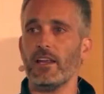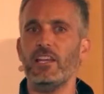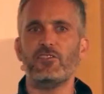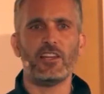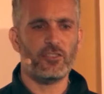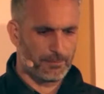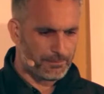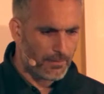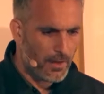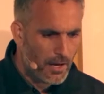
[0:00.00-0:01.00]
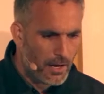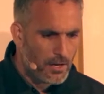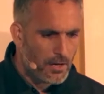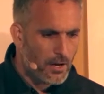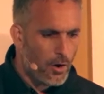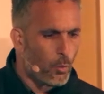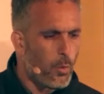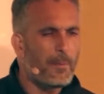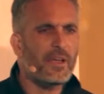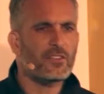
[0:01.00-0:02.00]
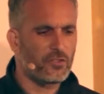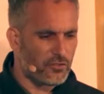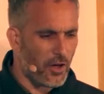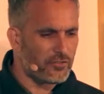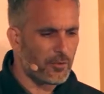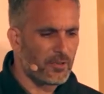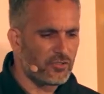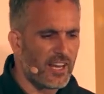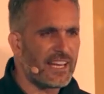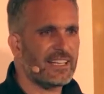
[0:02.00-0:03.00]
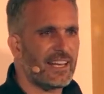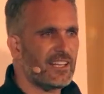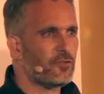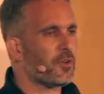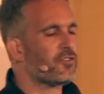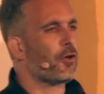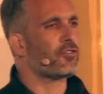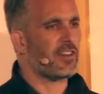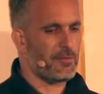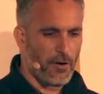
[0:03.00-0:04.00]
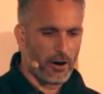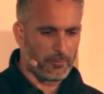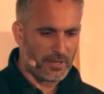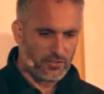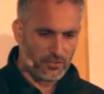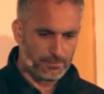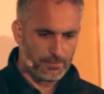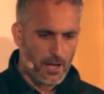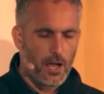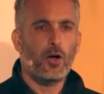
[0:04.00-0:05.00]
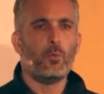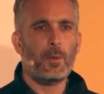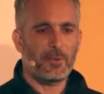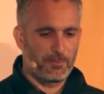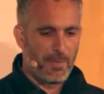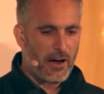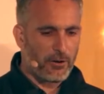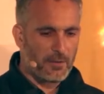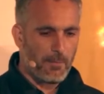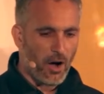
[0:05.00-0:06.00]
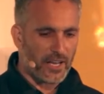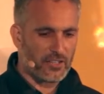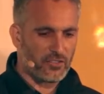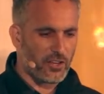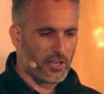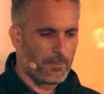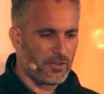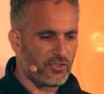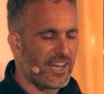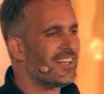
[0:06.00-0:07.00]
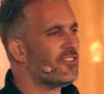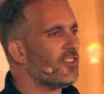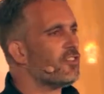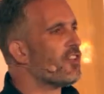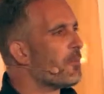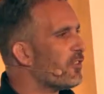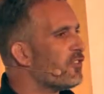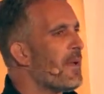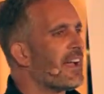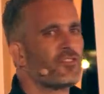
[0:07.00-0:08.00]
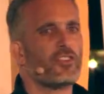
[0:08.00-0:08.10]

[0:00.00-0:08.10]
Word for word: He said, When we insert a machine into a social environment, we must bear in mind that the machine is in some respects